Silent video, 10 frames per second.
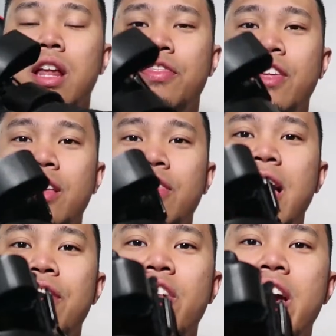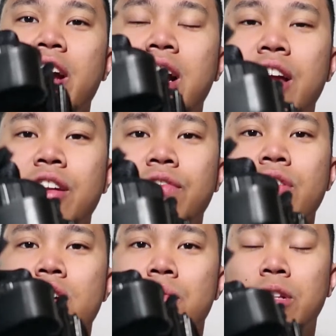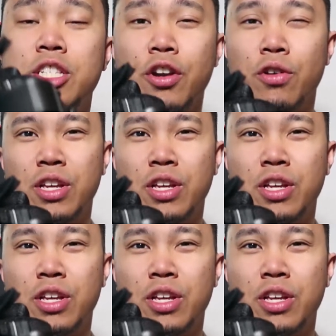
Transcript: I think that kind of material